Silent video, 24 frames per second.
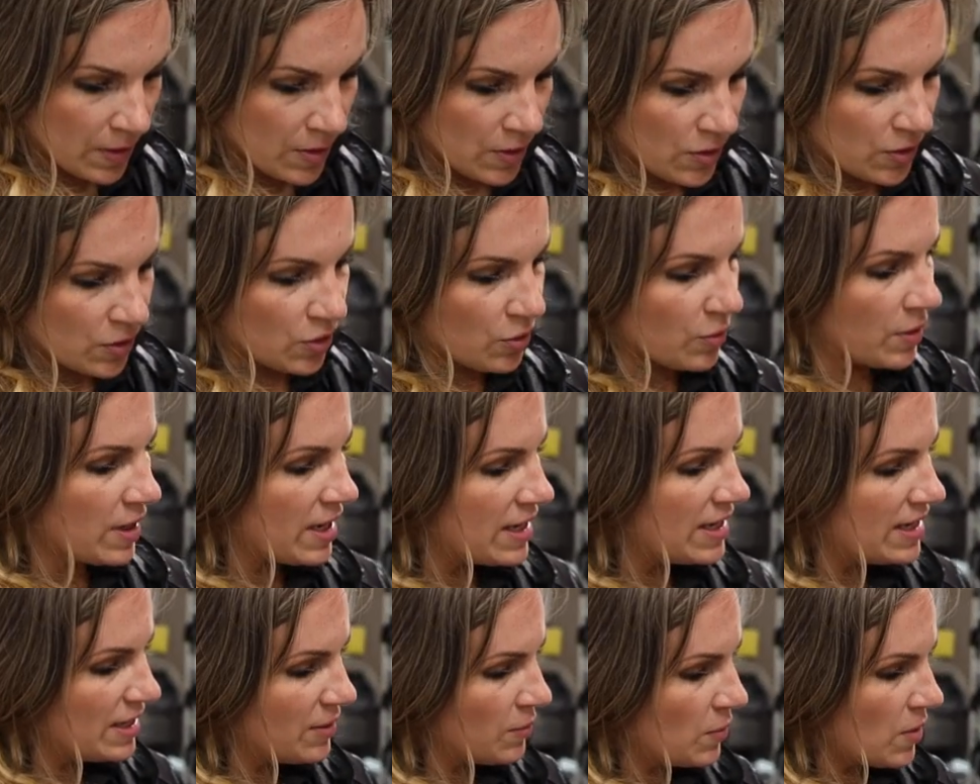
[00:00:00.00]
So what I
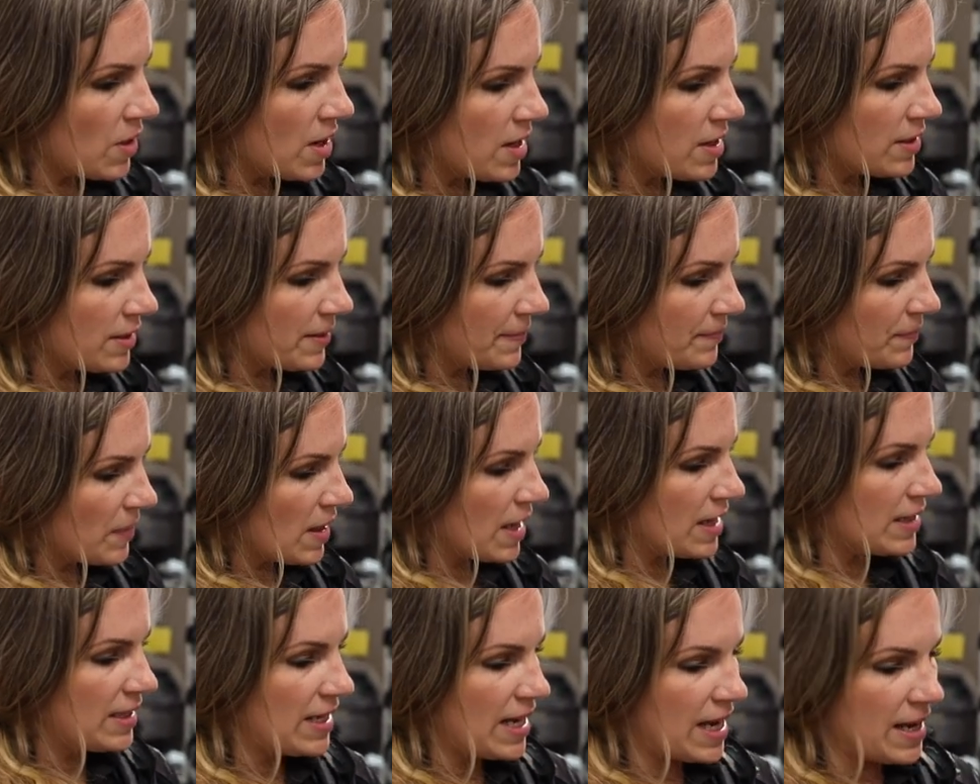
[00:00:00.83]
did was I
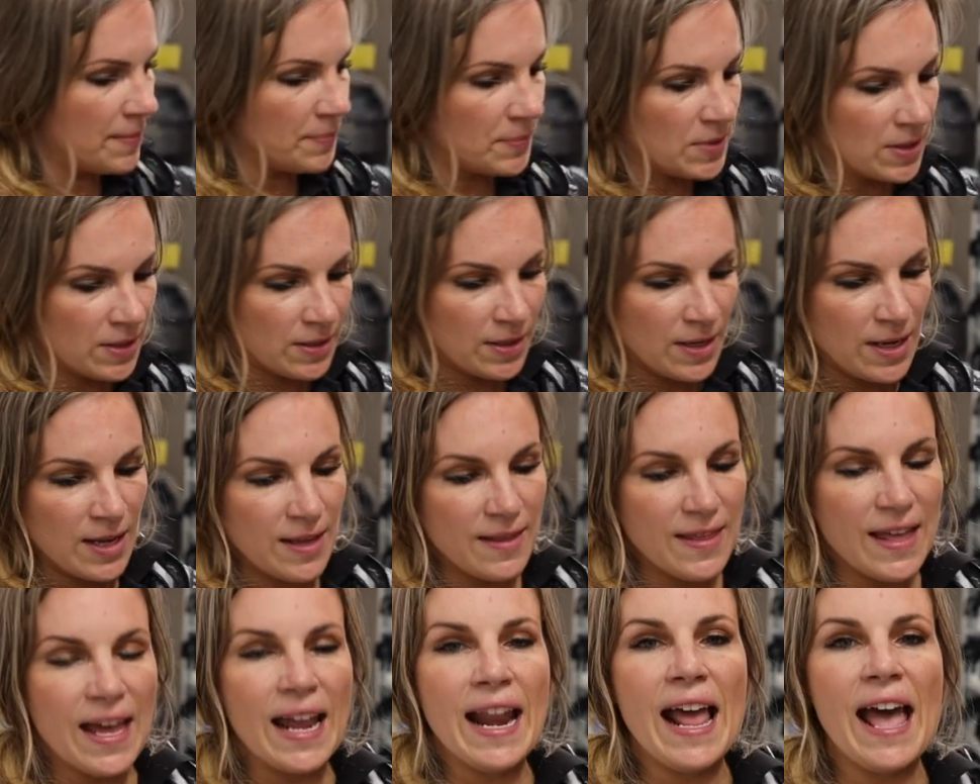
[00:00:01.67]
taped
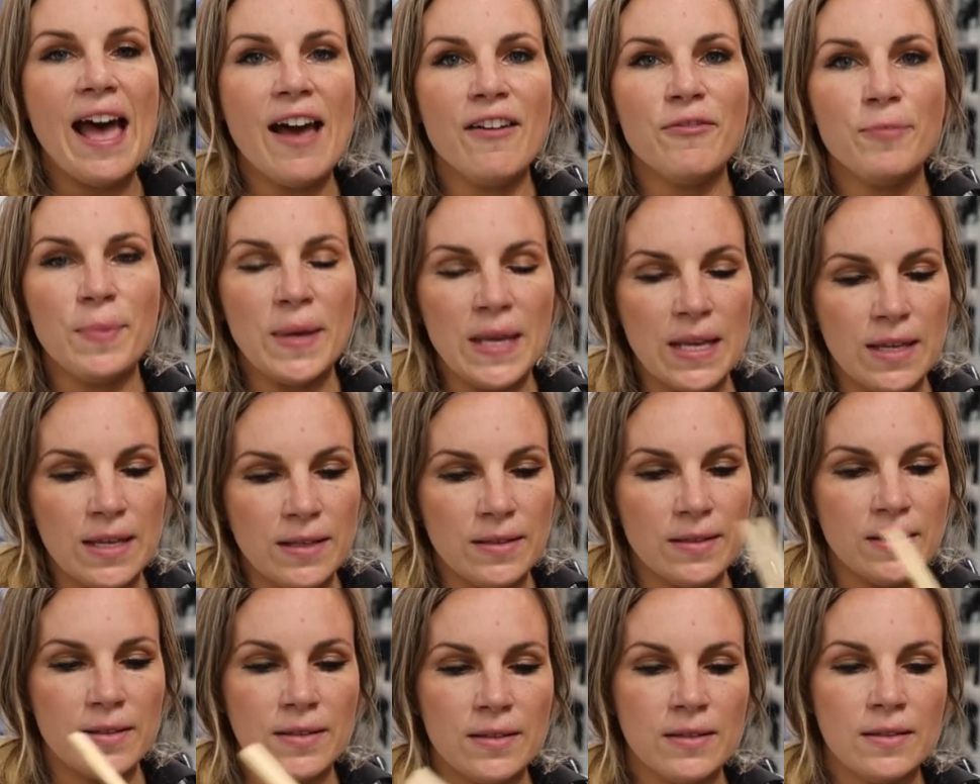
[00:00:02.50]
that half
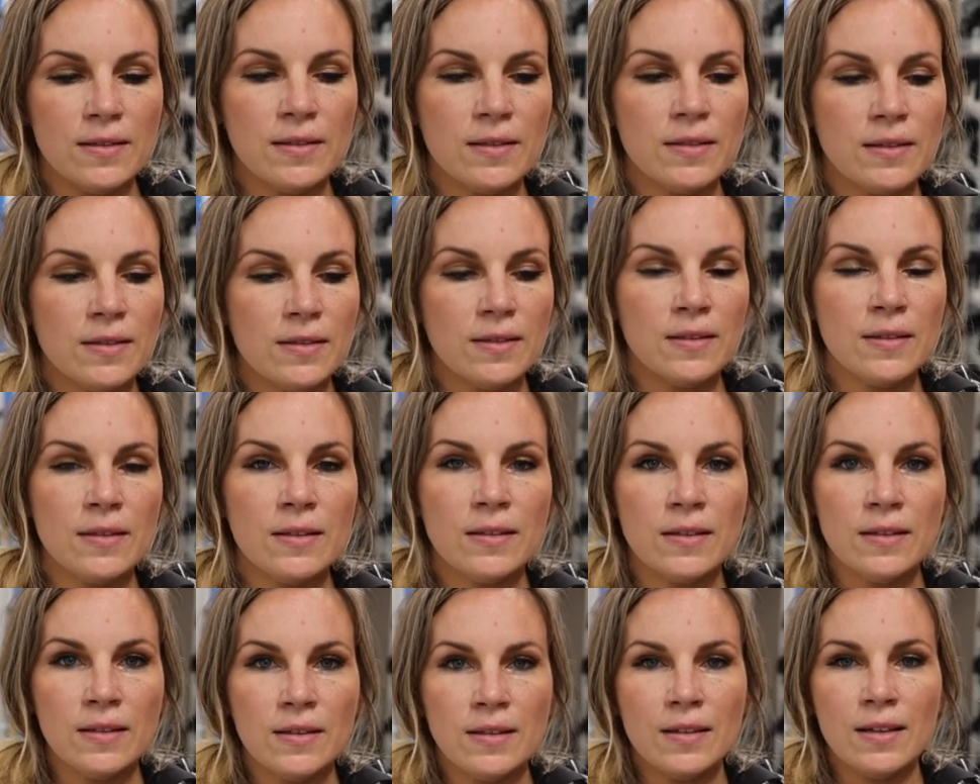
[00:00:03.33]
piece.
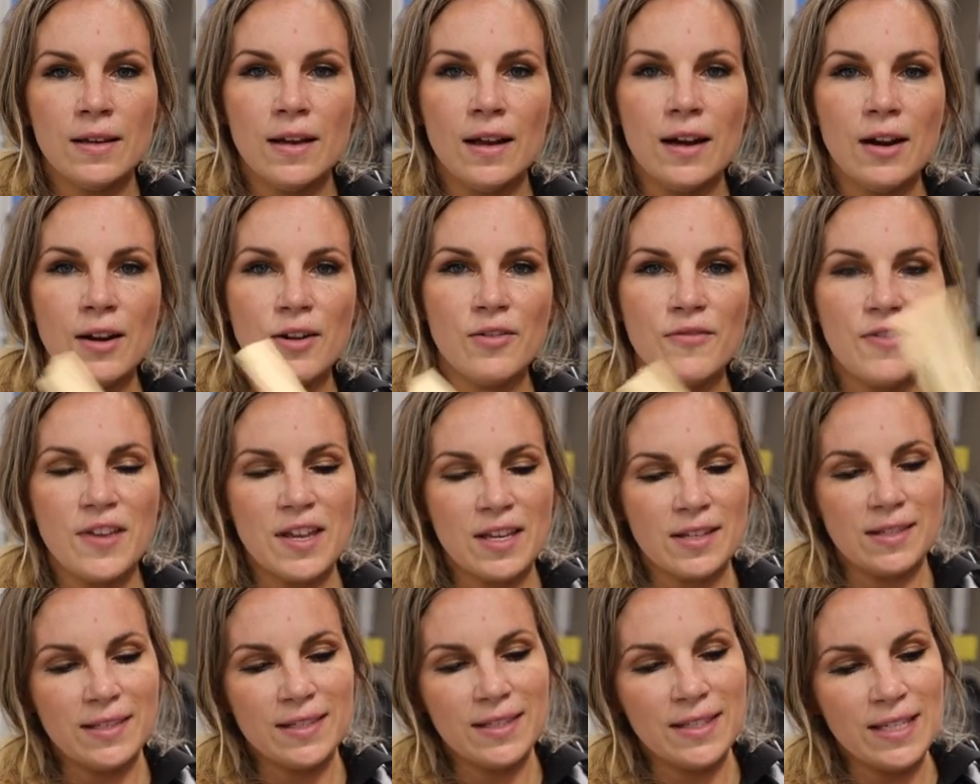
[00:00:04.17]
I don't know if you can
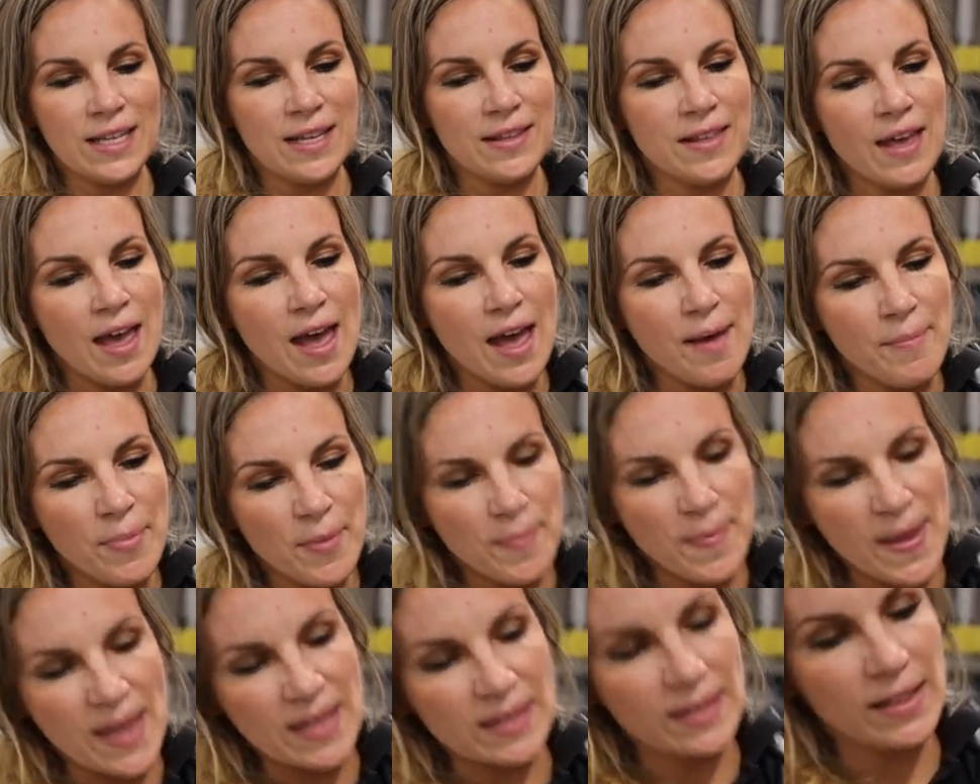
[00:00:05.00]
see that, but
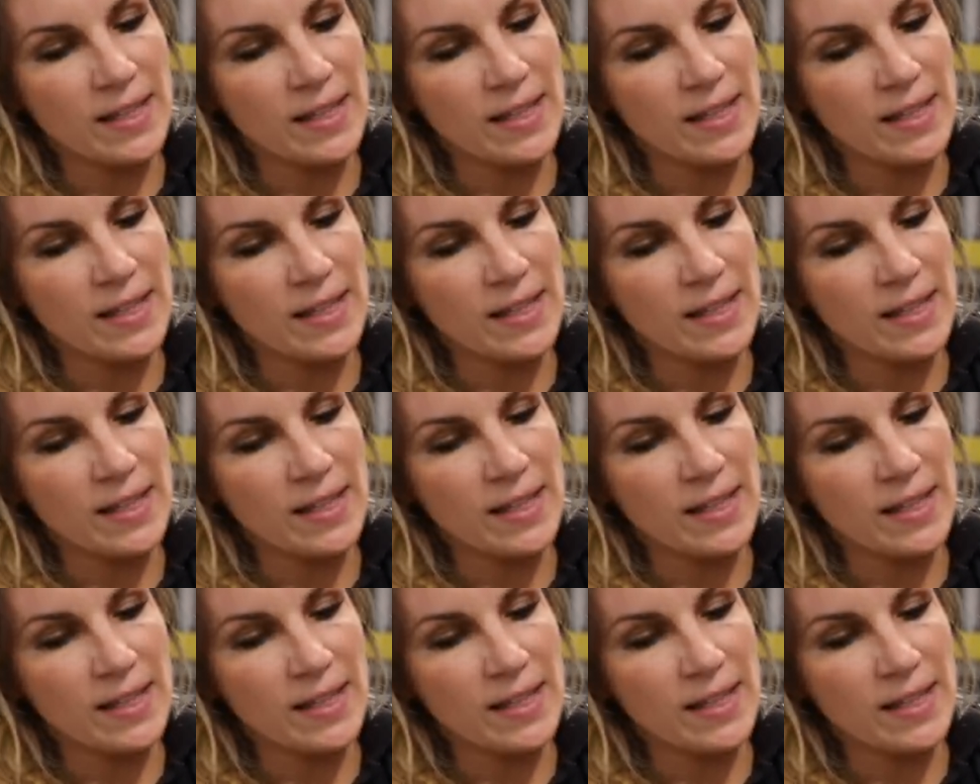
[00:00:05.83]
basically I